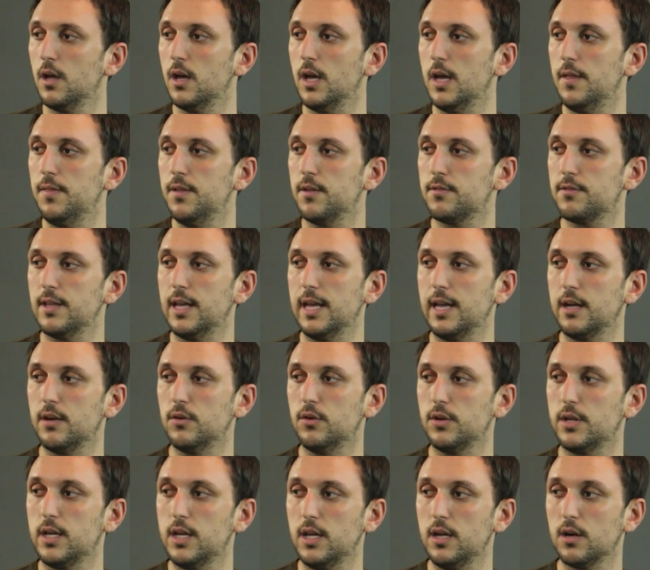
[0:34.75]
and this
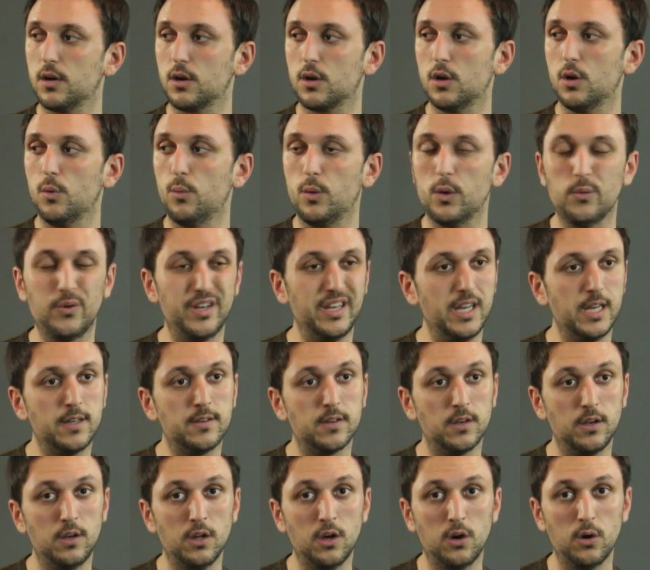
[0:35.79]
angle here we would need
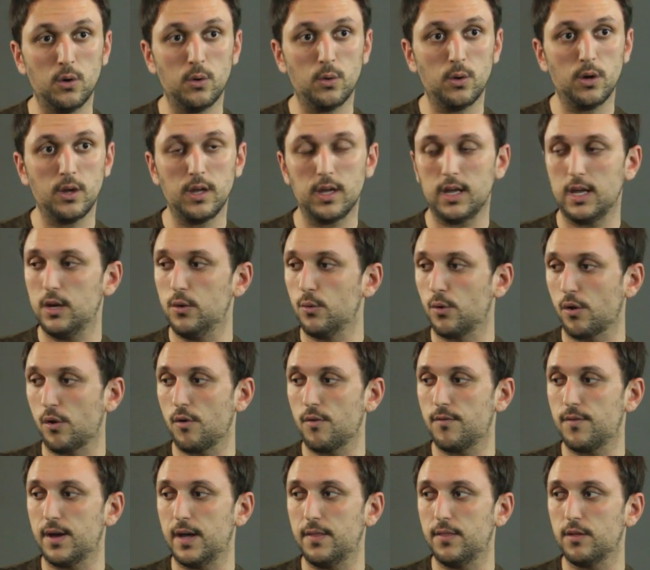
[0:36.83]
to know in order to
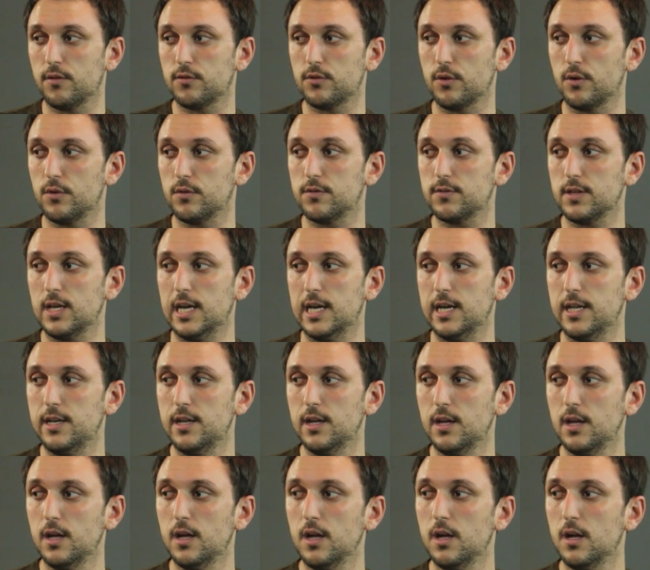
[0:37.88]
find this third side.
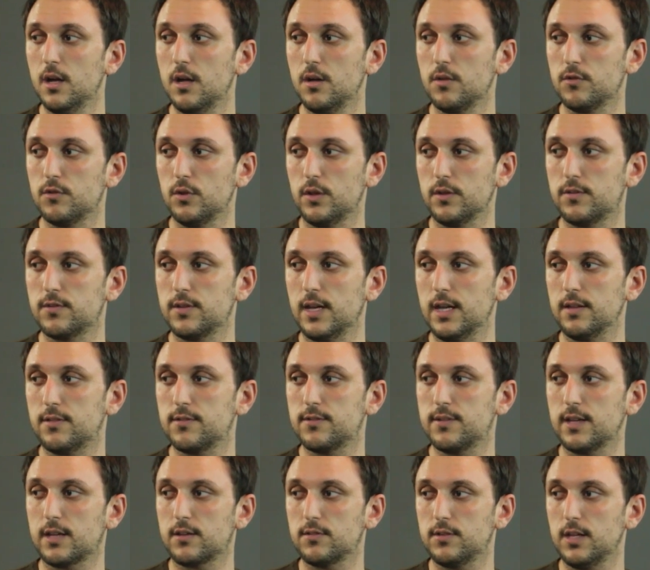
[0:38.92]
So let's say it's
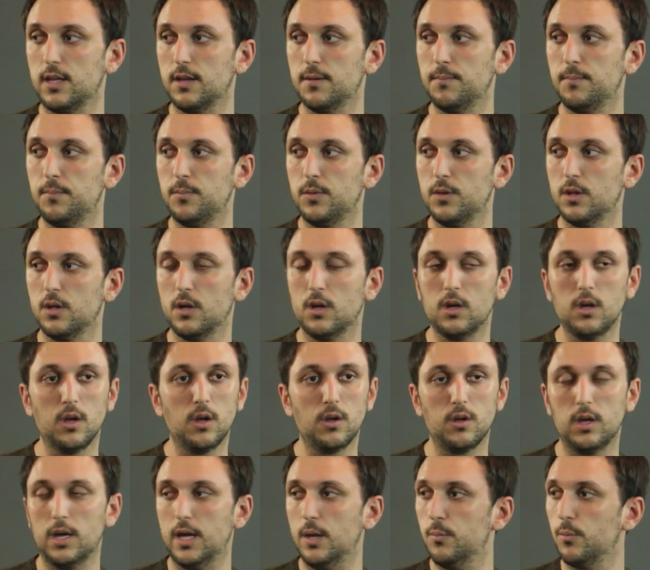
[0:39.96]
sixty.
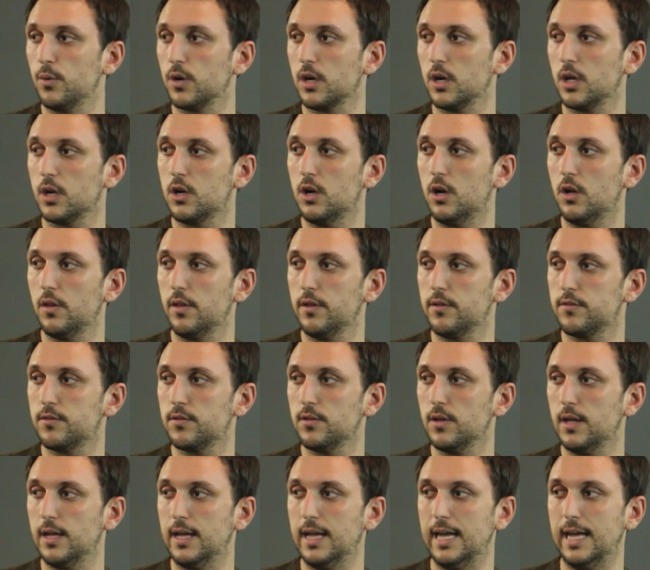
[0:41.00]
And we're going to call this
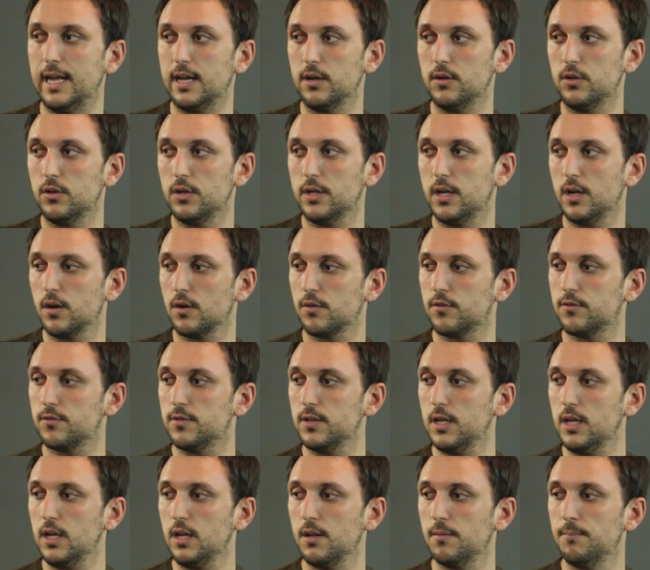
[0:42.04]
angle here
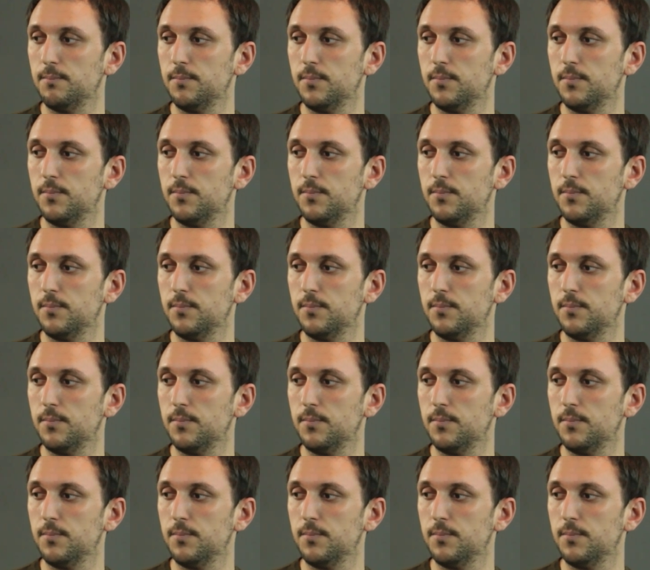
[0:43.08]
C.